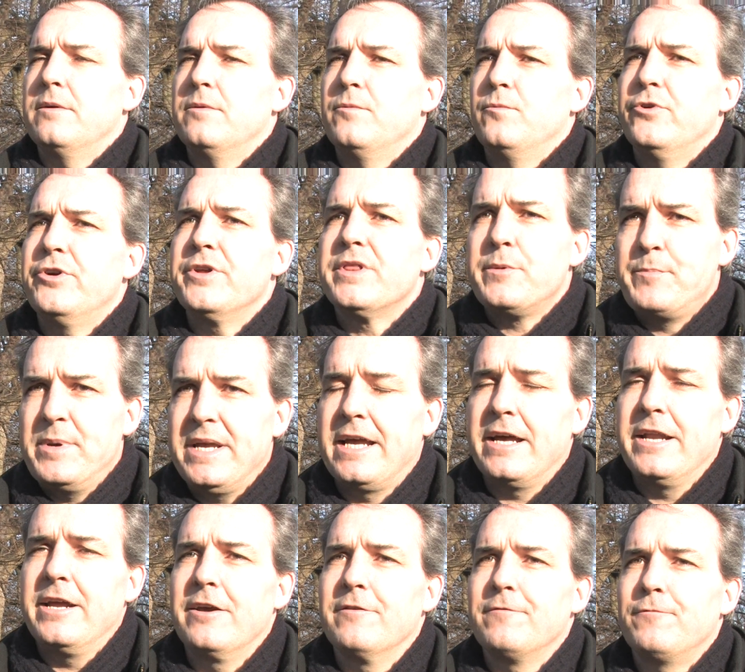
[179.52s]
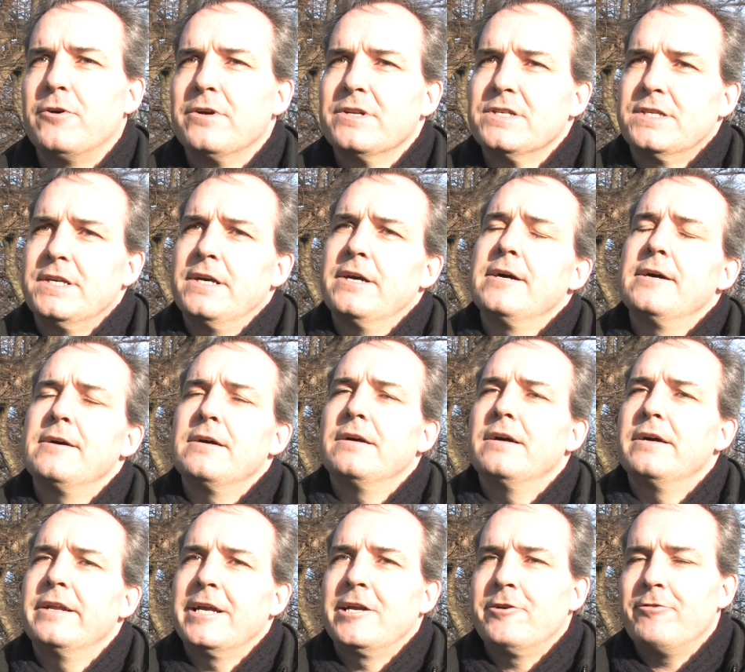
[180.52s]
We're at the beginning of what is an
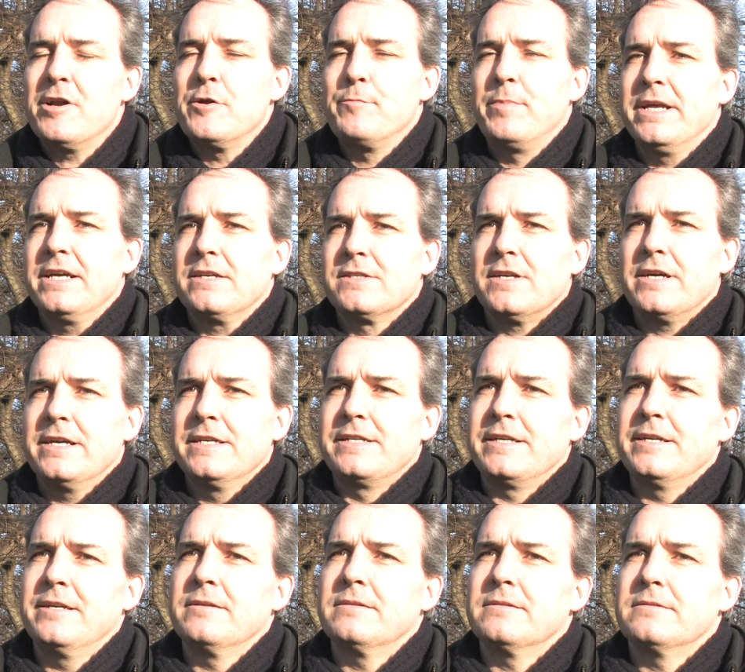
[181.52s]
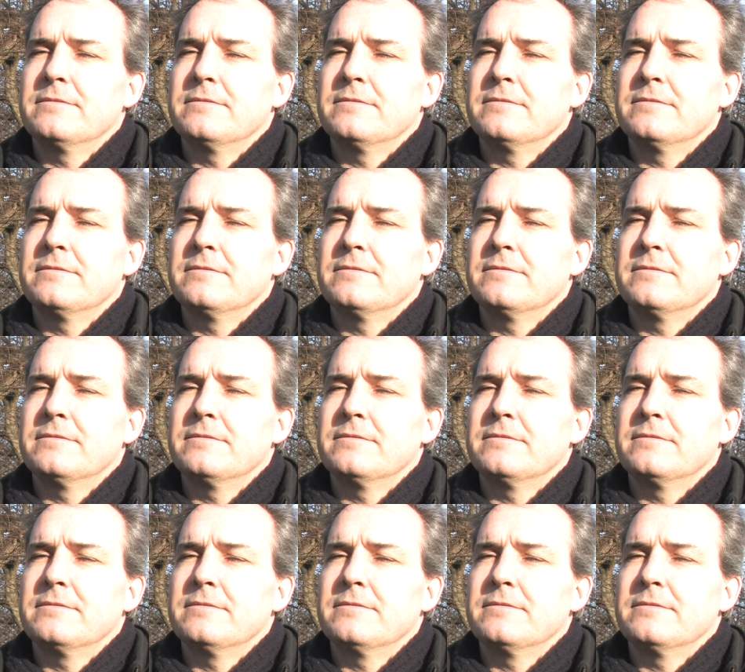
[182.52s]
incredibly exciting